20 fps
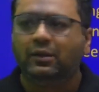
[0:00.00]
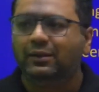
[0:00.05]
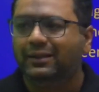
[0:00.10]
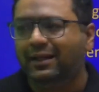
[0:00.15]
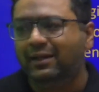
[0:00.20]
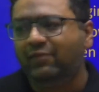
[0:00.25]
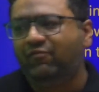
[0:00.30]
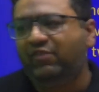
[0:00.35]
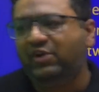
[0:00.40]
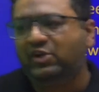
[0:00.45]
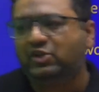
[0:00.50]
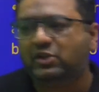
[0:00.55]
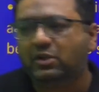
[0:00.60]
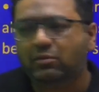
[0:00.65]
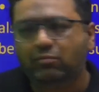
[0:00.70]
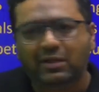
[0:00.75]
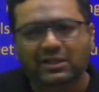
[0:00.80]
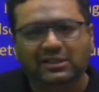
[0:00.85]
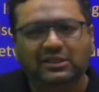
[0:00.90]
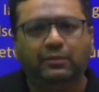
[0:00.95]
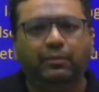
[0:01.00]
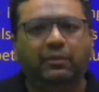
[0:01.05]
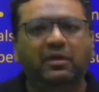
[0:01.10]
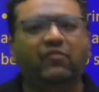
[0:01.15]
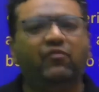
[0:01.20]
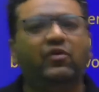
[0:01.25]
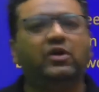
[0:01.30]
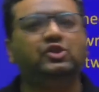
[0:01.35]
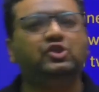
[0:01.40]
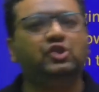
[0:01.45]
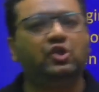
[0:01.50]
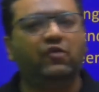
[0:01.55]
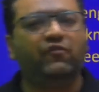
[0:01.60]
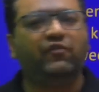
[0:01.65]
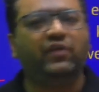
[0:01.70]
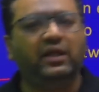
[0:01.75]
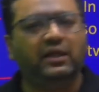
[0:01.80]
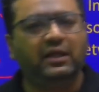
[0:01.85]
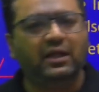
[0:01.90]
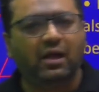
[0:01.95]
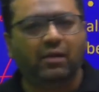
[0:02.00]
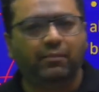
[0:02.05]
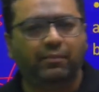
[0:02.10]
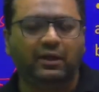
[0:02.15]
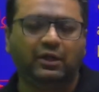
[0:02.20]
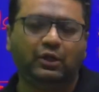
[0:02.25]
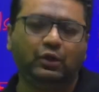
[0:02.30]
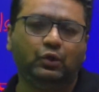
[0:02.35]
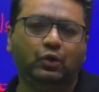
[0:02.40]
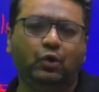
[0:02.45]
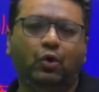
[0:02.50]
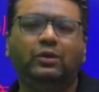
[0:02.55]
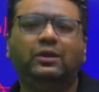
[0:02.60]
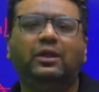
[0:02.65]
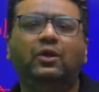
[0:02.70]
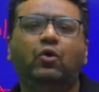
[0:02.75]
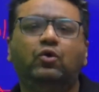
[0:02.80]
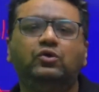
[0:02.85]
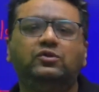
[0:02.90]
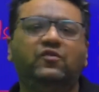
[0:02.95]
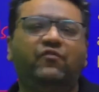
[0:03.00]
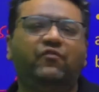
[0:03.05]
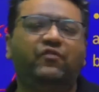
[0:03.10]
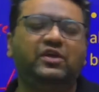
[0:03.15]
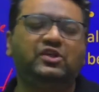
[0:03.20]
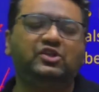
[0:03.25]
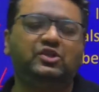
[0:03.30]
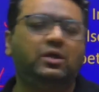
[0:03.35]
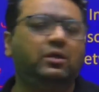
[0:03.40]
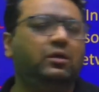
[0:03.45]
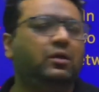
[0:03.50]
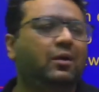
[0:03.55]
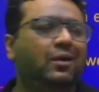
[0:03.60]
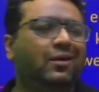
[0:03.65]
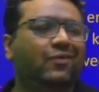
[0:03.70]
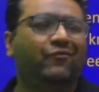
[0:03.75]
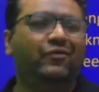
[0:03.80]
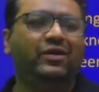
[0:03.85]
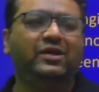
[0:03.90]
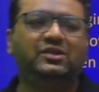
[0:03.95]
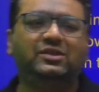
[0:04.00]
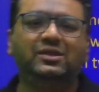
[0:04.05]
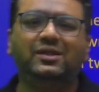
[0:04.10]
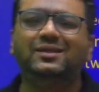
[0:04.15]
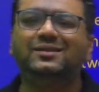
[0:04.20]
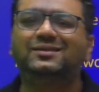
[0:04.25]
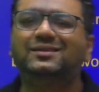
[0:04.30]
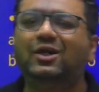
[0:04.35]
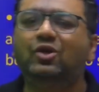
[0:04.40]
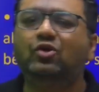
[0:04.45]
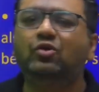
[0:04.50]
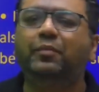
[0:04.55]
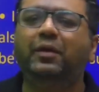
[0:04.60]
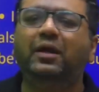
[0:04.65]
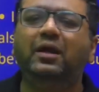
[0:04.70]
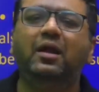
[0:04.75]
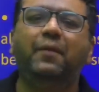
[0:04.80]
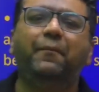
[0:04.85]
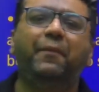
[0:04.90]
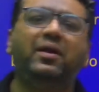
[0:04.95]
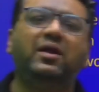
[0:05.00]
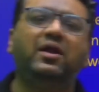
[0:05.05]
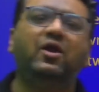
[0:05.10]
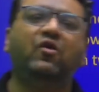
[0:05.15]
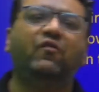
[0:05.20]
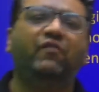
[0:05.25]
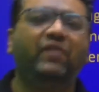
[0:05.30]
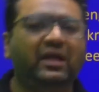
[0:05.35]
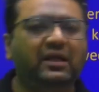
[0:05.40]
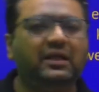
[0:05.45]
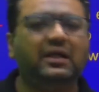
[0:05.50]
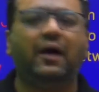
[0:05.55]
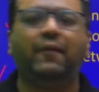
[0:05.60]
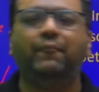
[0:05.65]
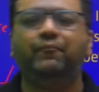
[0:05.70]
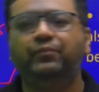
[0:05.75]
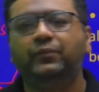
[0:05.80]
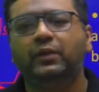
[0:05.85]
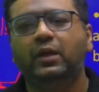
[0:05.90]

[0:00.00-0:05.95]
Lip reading: Then friction must be a function of area. But you know the laws of friction. Friction is said to be independent of area.